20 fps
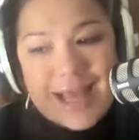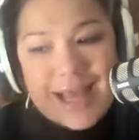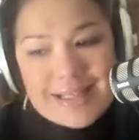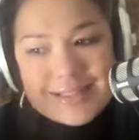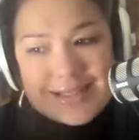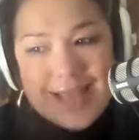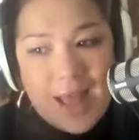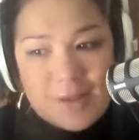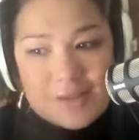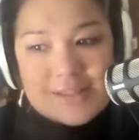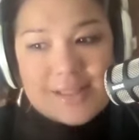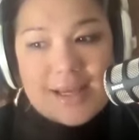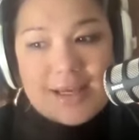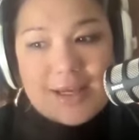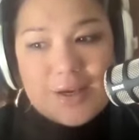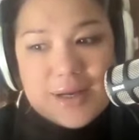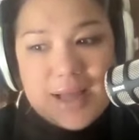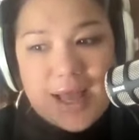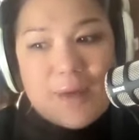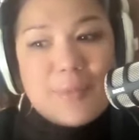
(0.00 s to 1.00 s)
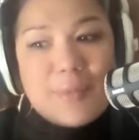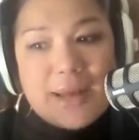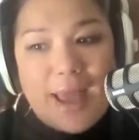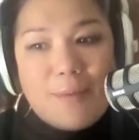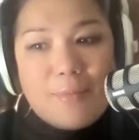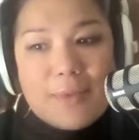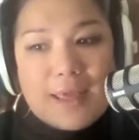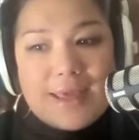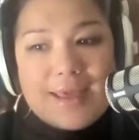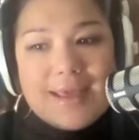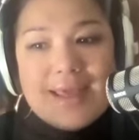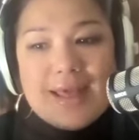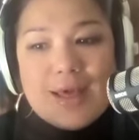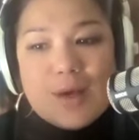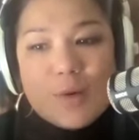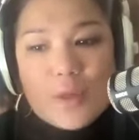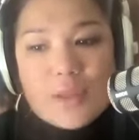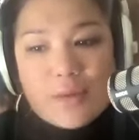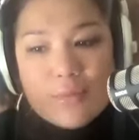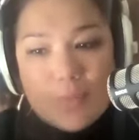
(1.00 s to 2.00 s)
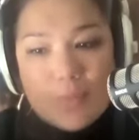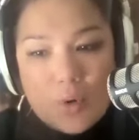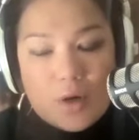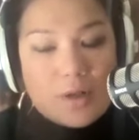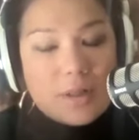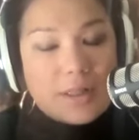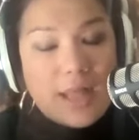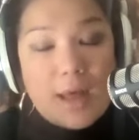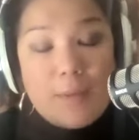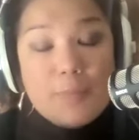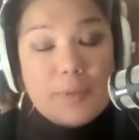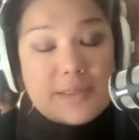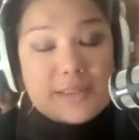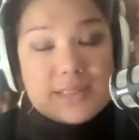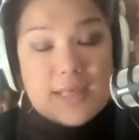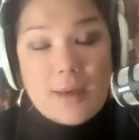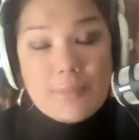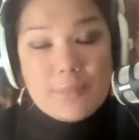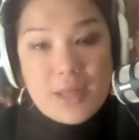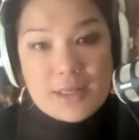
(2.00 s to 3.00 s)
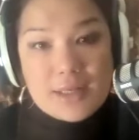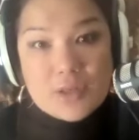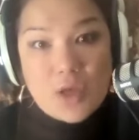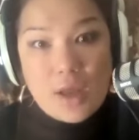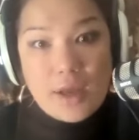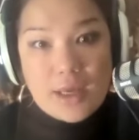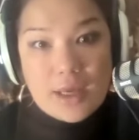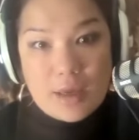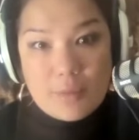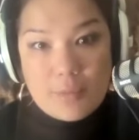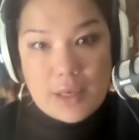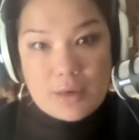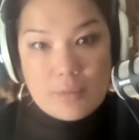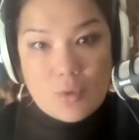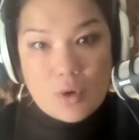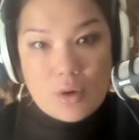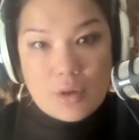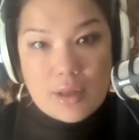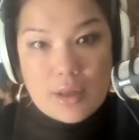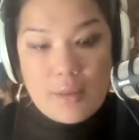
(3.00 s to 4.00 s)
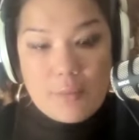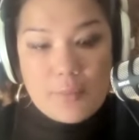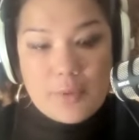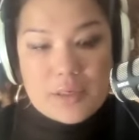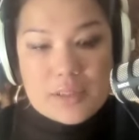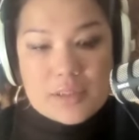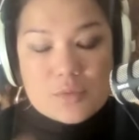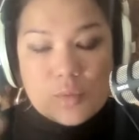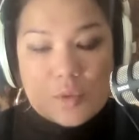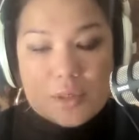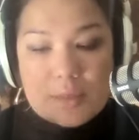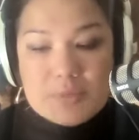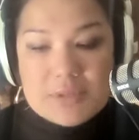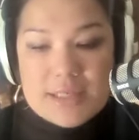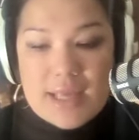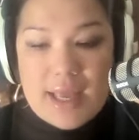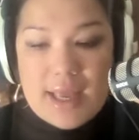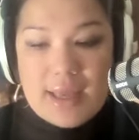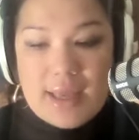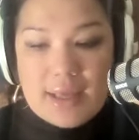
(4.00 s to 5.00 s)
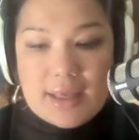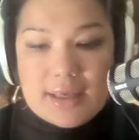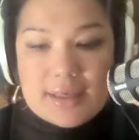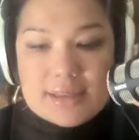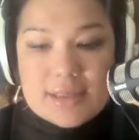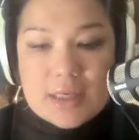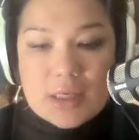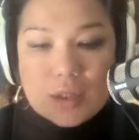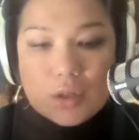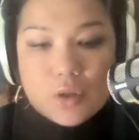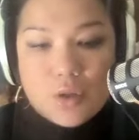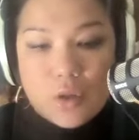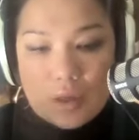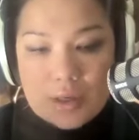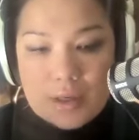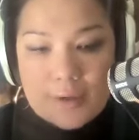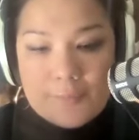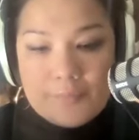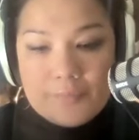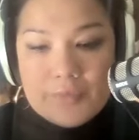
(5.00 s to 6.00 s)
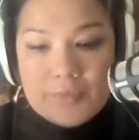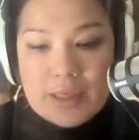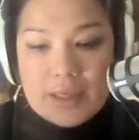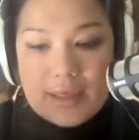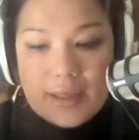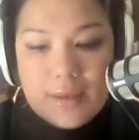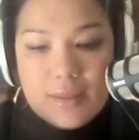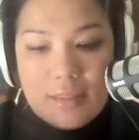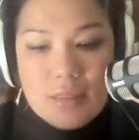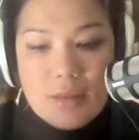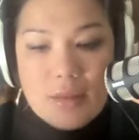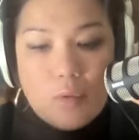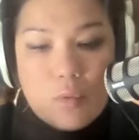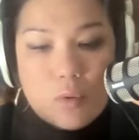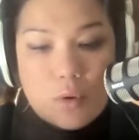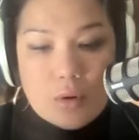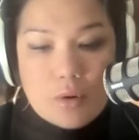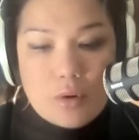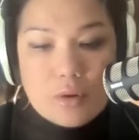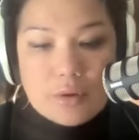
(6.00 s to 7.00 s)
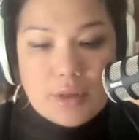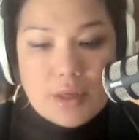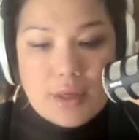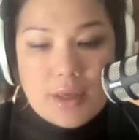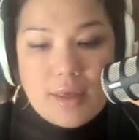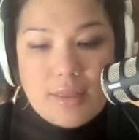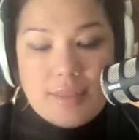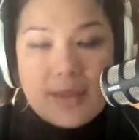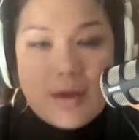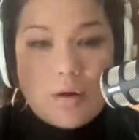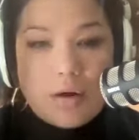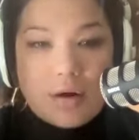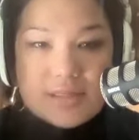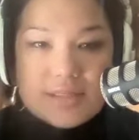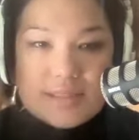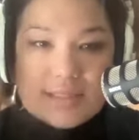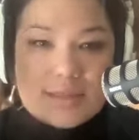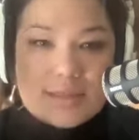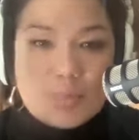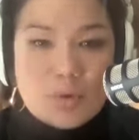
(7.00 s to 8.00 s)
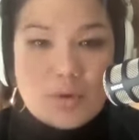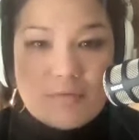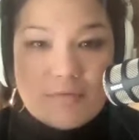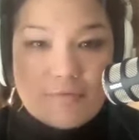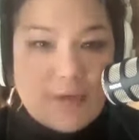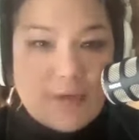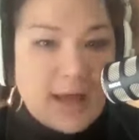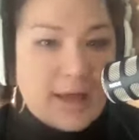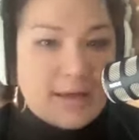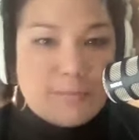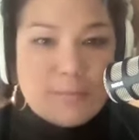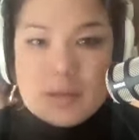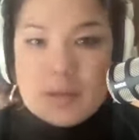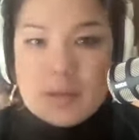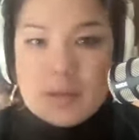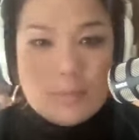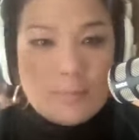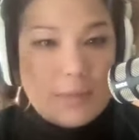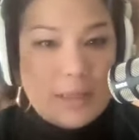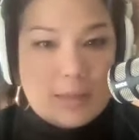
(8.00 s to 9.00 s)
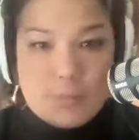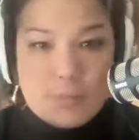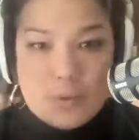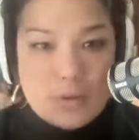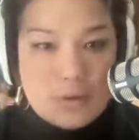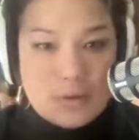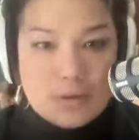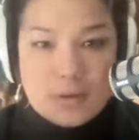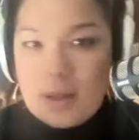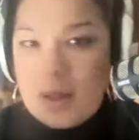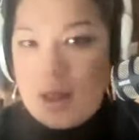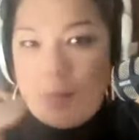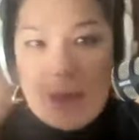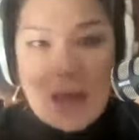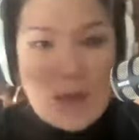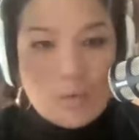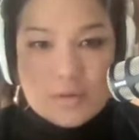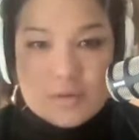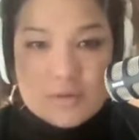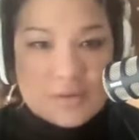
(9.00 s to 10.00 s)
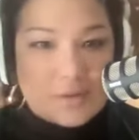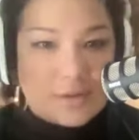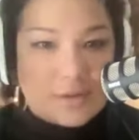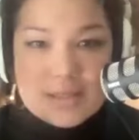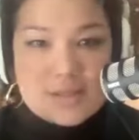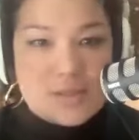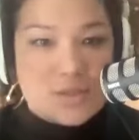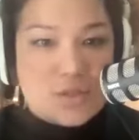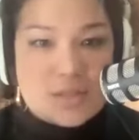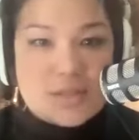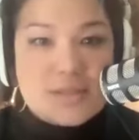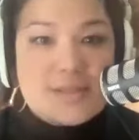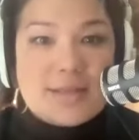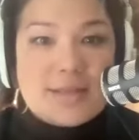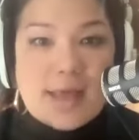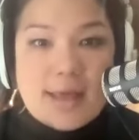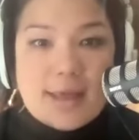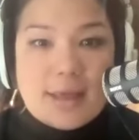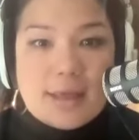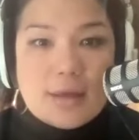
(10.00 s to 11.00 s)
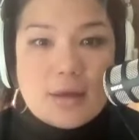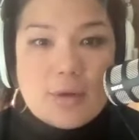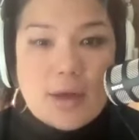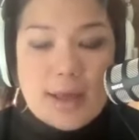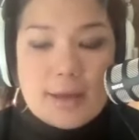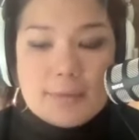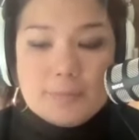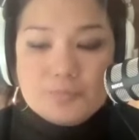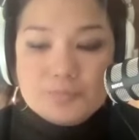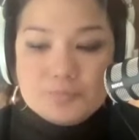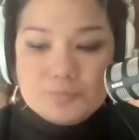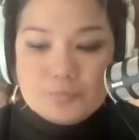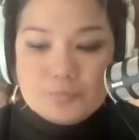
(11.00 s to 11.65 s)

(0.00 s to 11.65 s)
that sounds like you're coming at me with a moral compass, I'm not talking about a moral compass. What I'm saying is, look, in the world, there are 6.5 billion people, about, let's just say, okay.